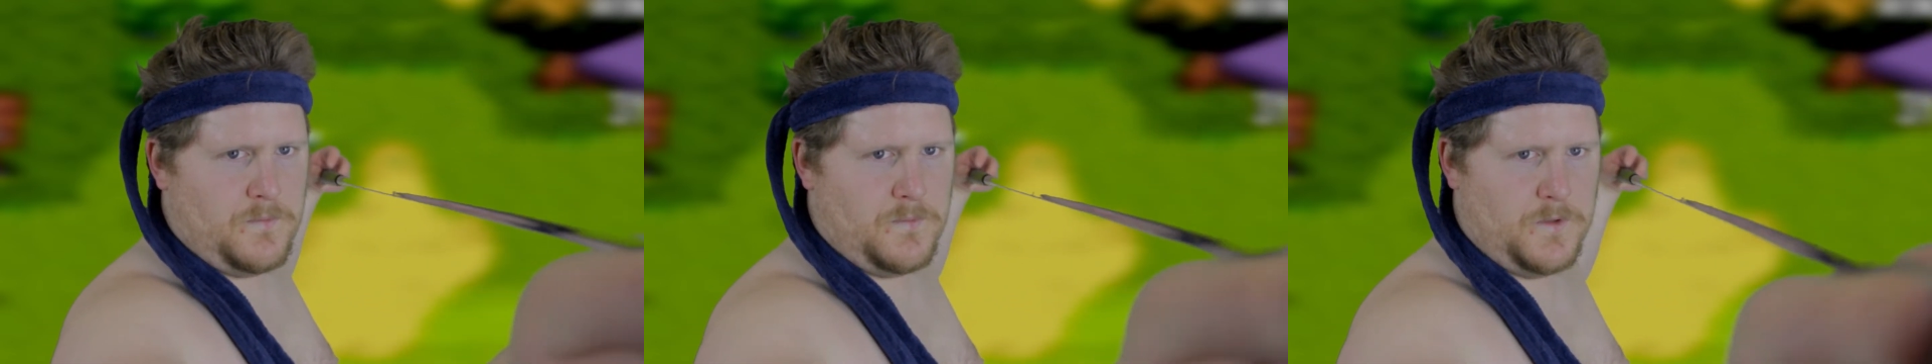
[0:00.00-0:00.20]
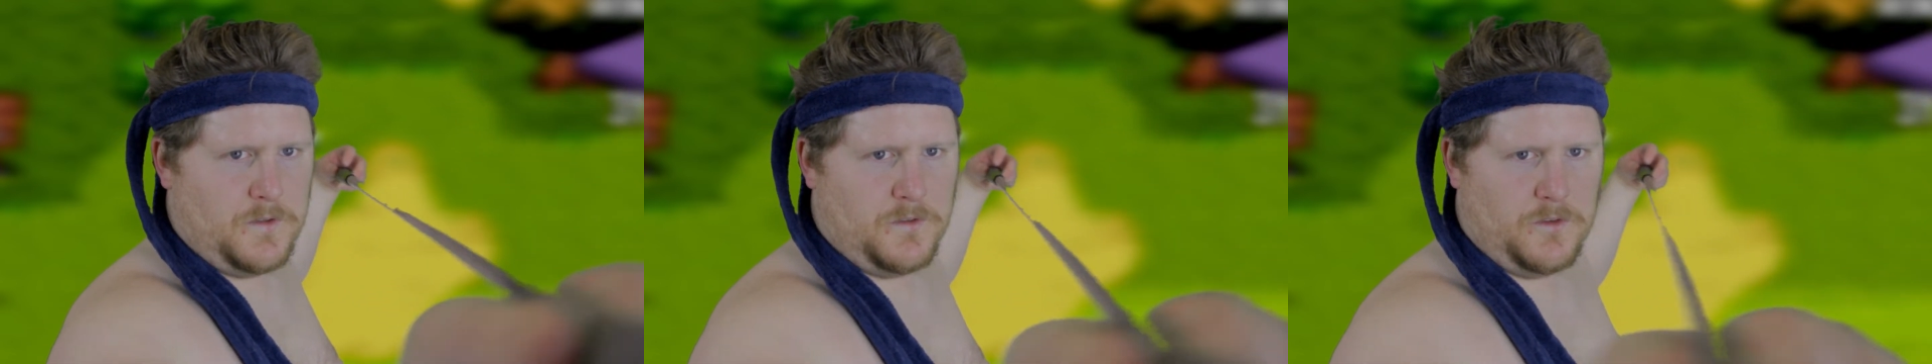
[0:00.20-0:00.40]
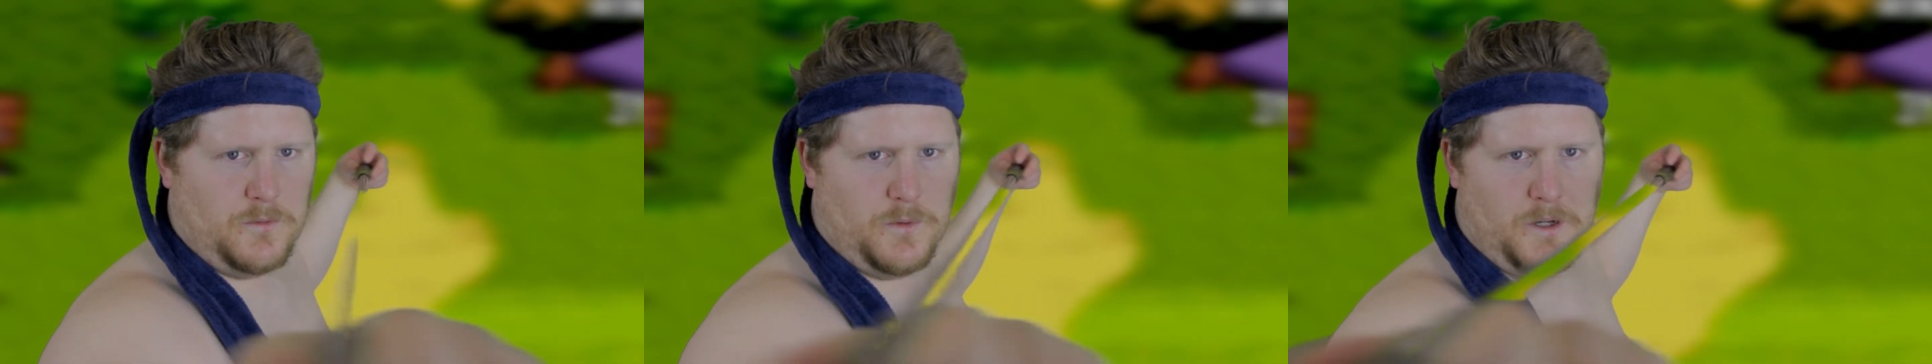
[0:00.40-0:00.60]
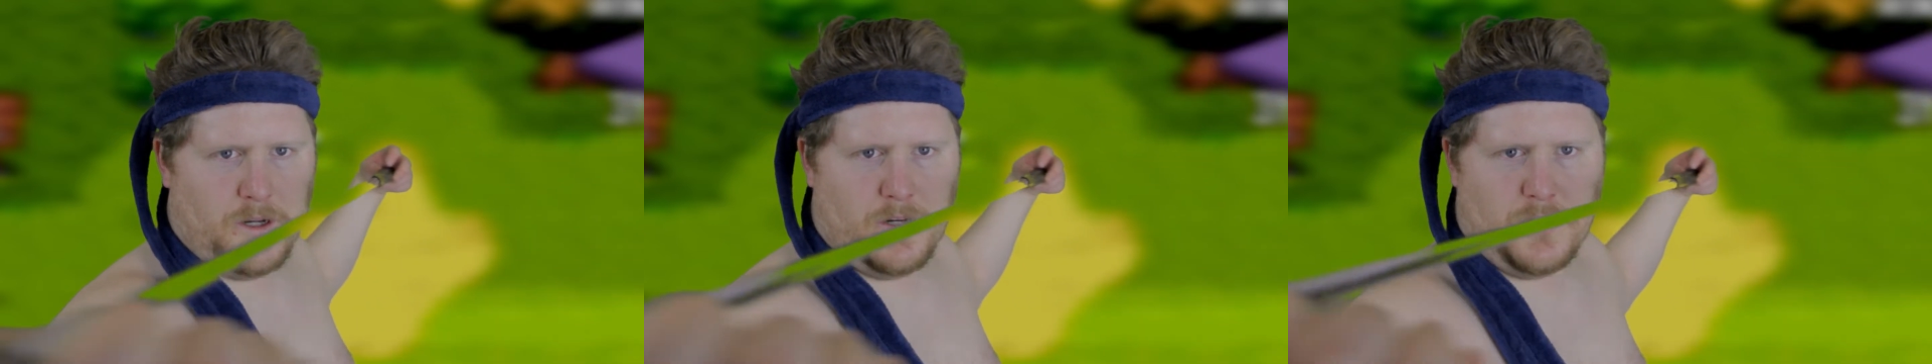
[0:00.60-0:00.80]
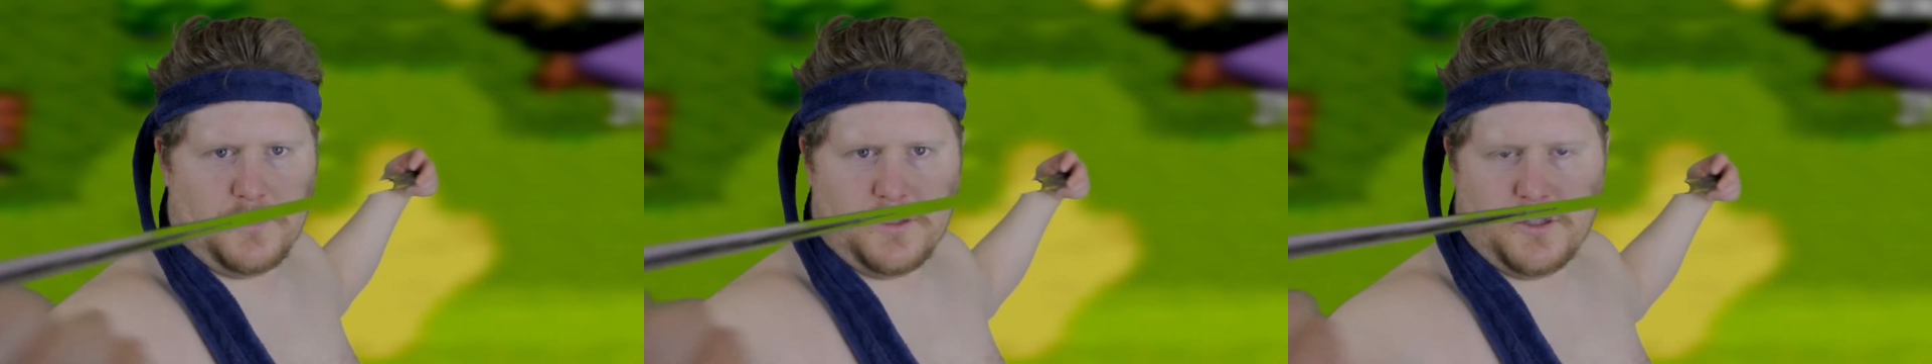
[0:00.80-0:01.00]
This is
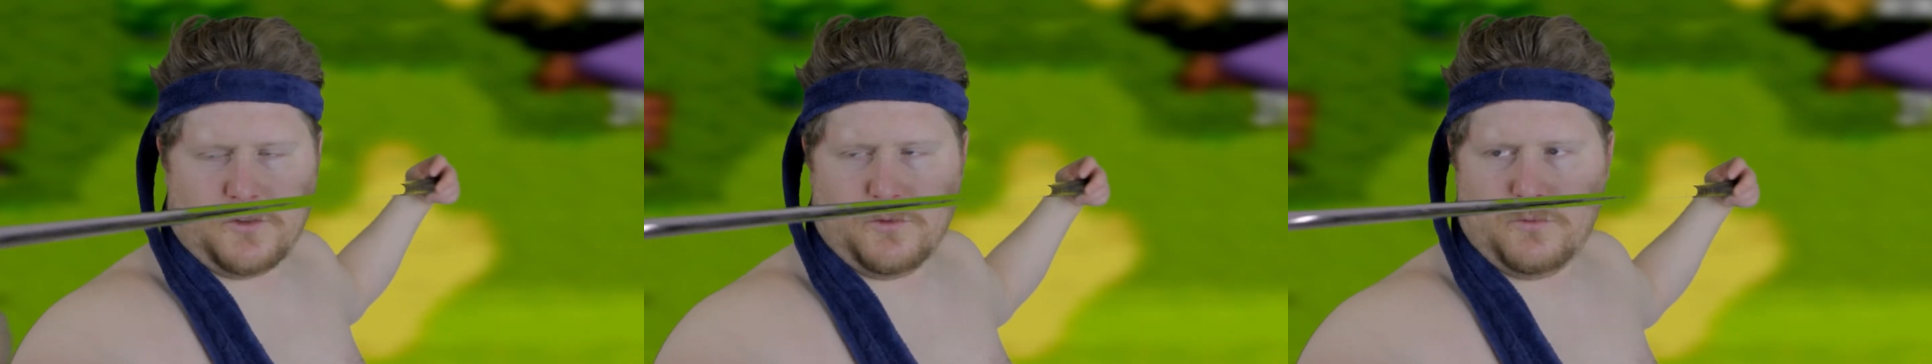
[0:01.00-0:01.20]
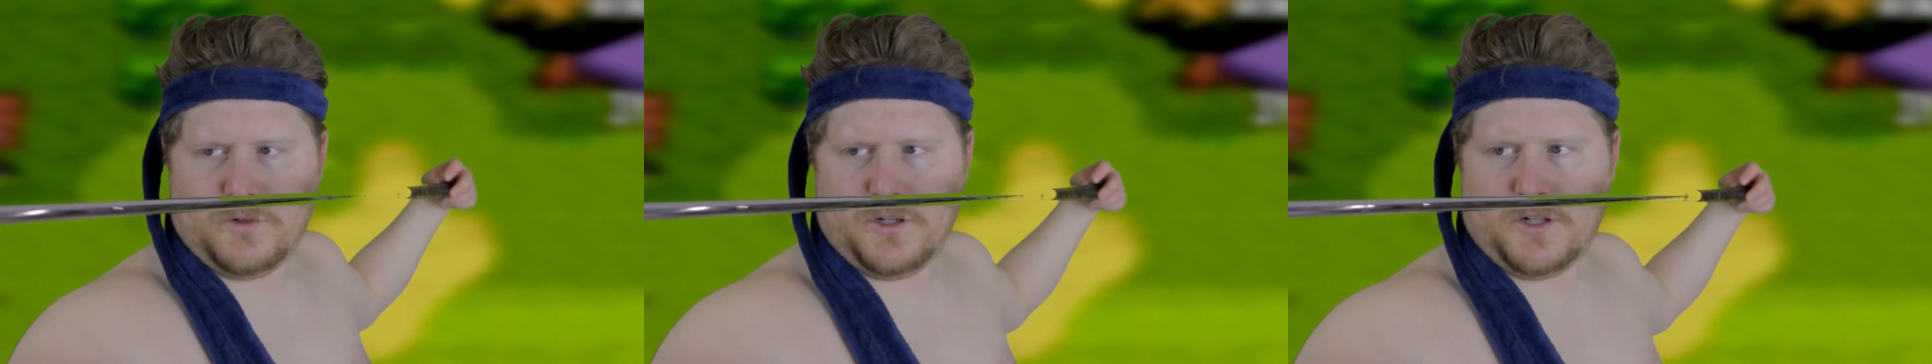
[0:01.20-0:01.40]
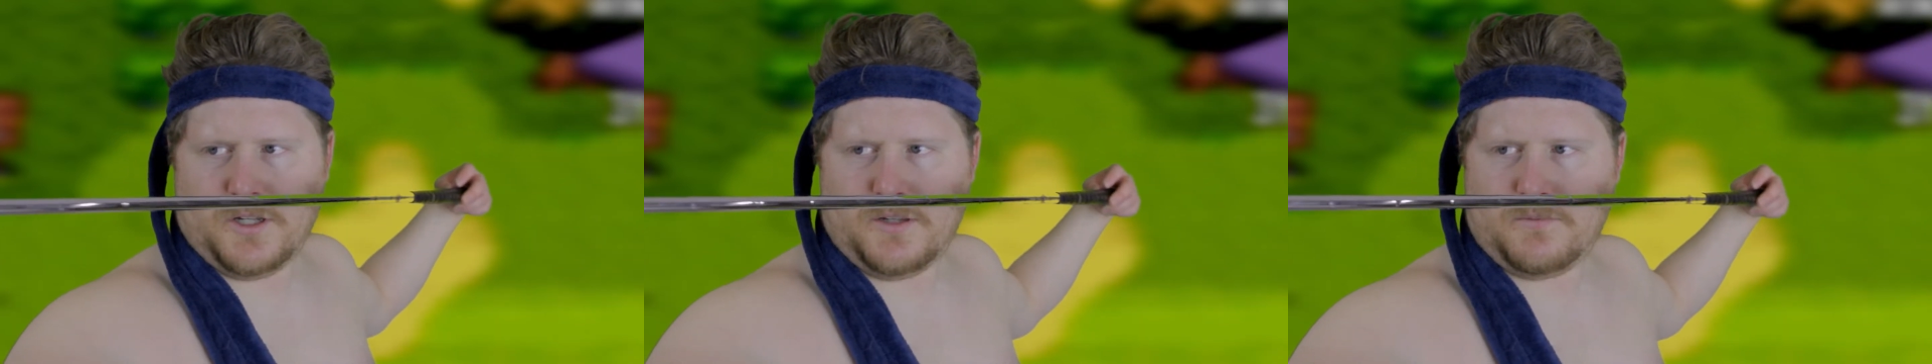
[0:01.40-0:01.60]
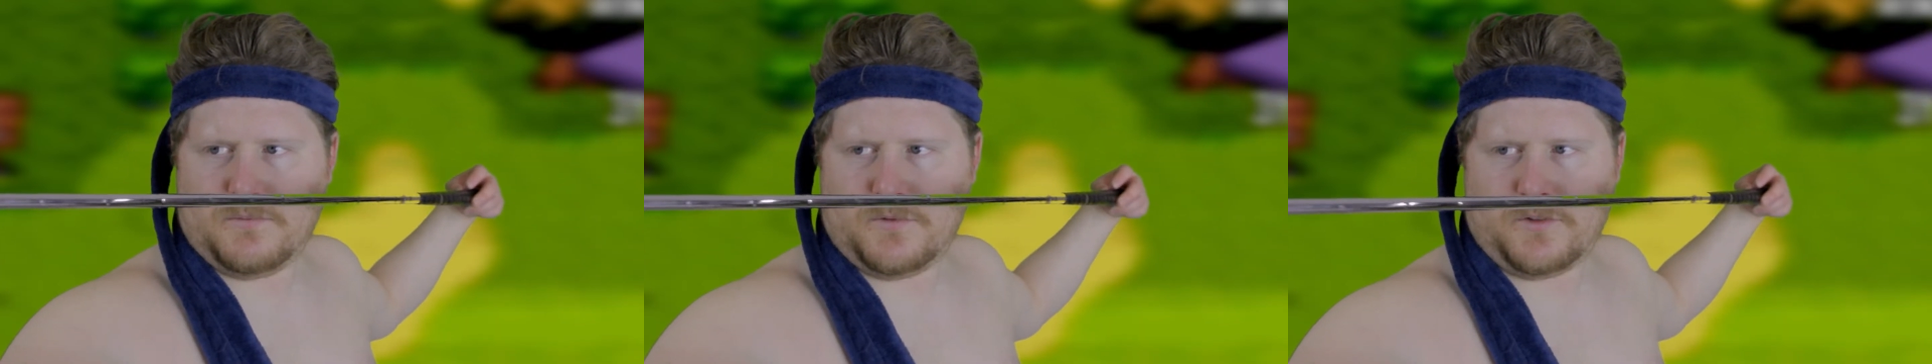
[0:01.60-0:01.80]
where it gets really